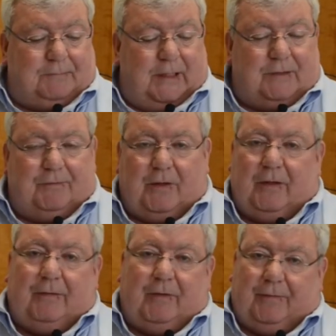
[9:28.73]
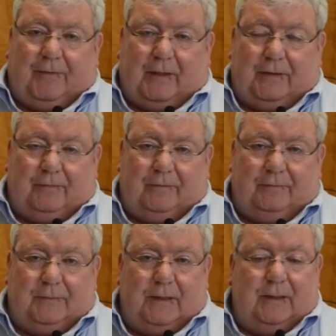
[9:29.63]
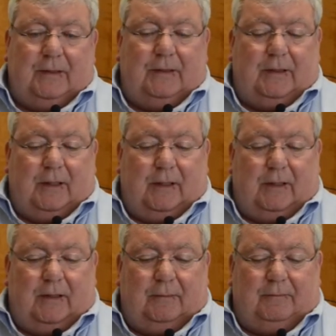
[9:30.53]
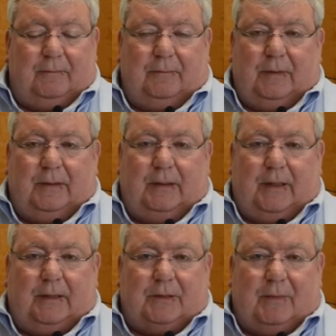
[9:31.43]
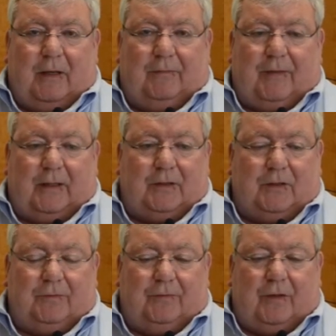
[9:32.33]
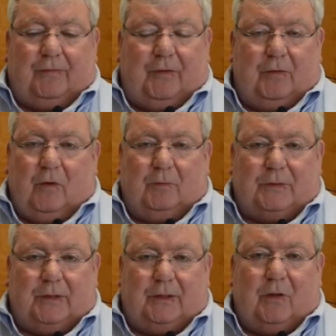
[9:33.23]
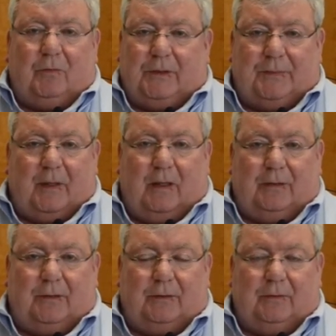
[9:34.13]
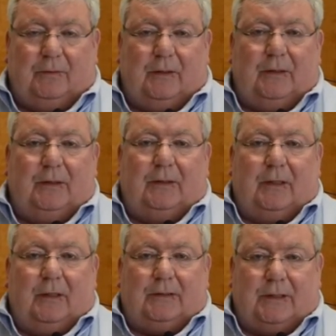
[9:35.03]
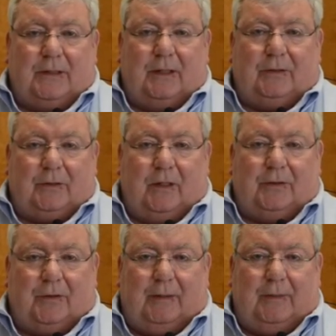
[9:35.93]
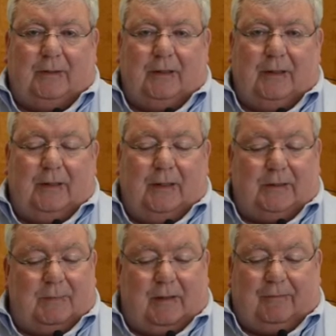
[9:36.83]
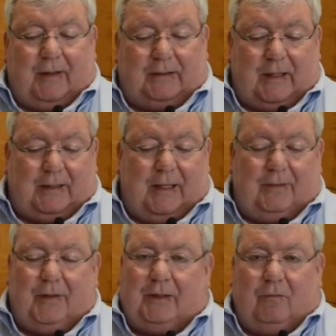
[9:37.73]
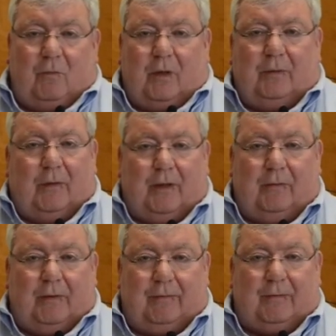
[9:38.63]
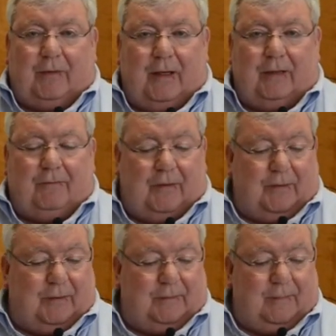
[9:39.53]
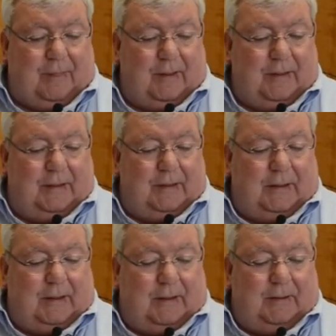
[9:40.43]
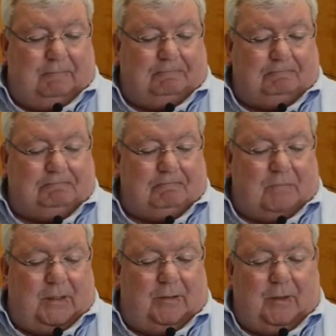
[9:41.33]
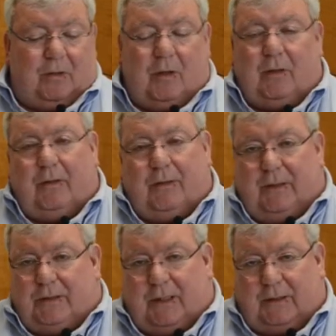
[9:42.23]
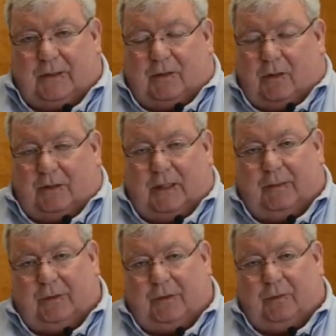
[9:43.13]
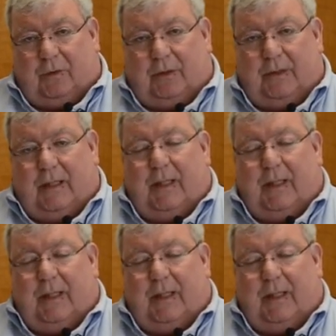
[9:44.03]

It's very effective. As a matter of fact, there's very few homes that don't respond to Centricon treatment. As a matter of fact, I can't think of one where we've ever had a failure. There are other insects that cause damage to wood.